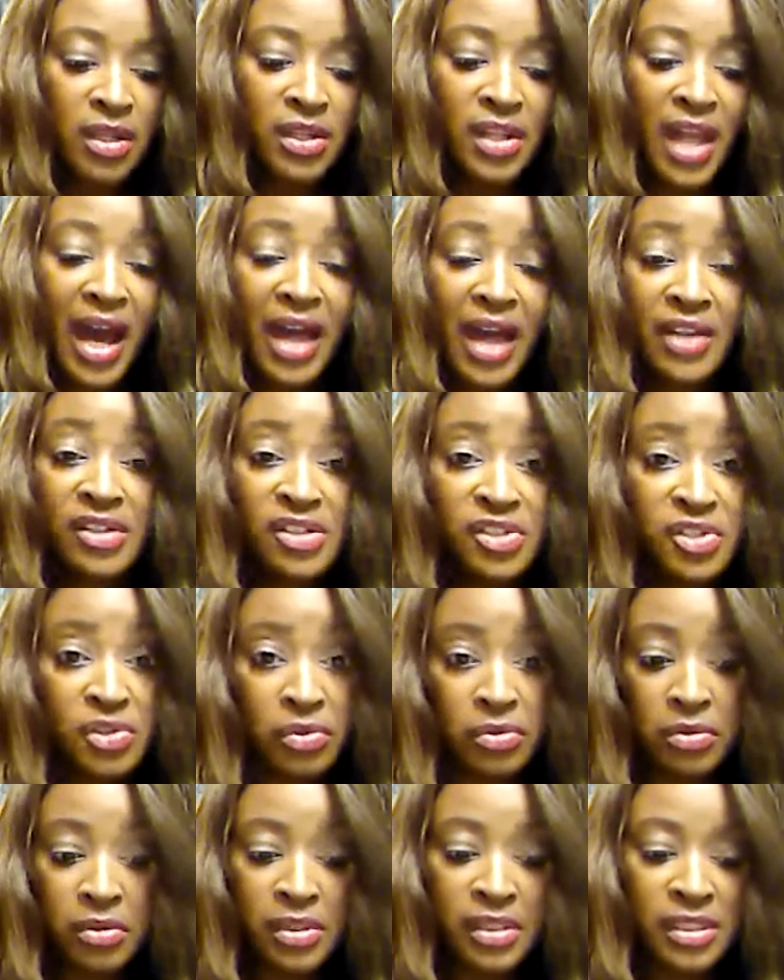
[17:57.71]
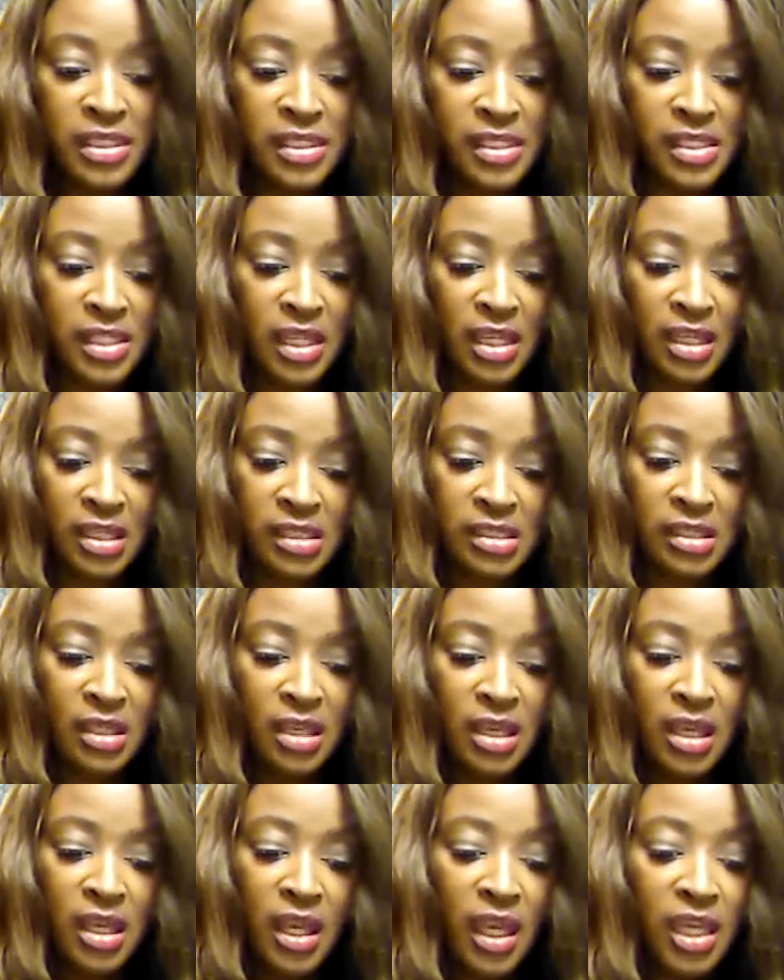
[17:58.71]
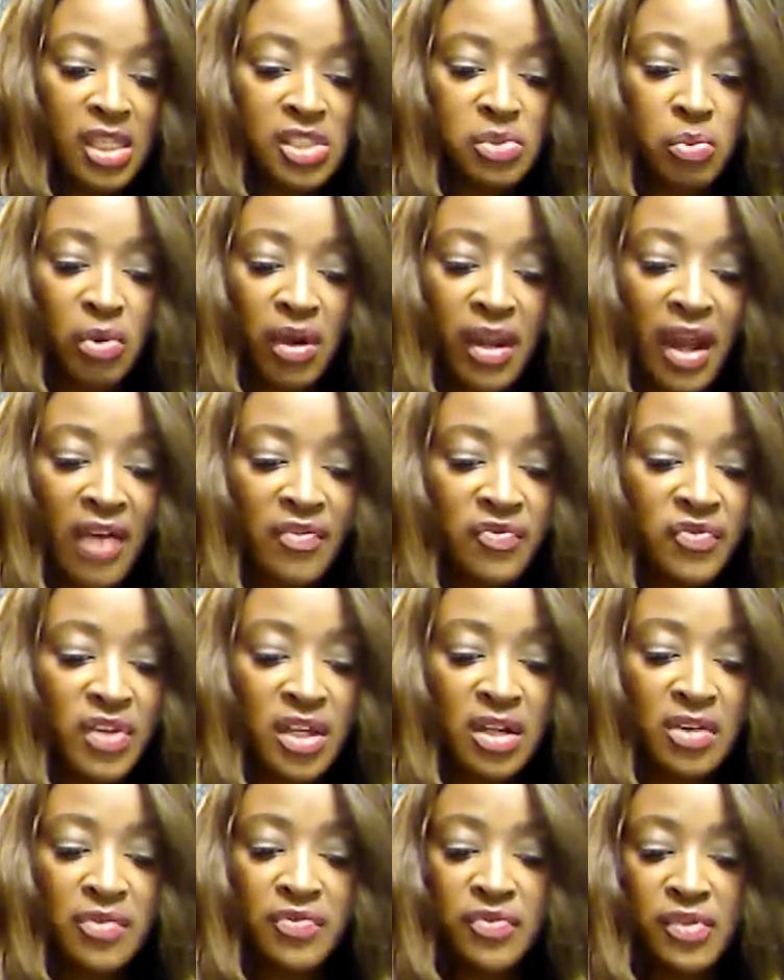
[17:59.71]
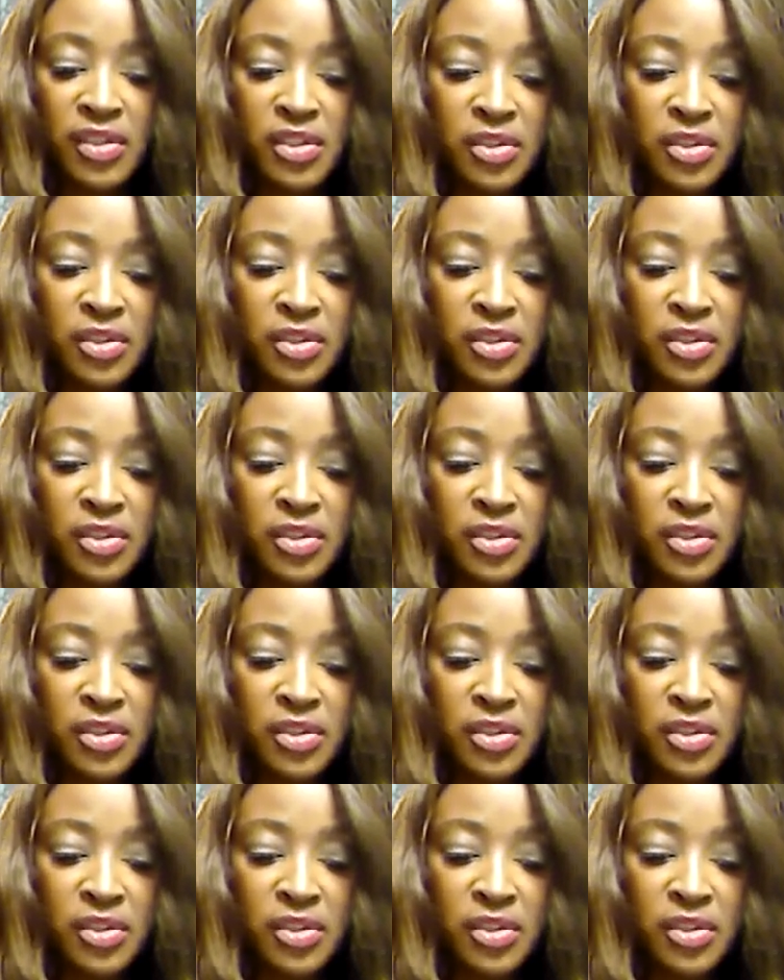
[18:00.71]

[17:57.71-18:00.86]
Not during the sex, it's what I feel for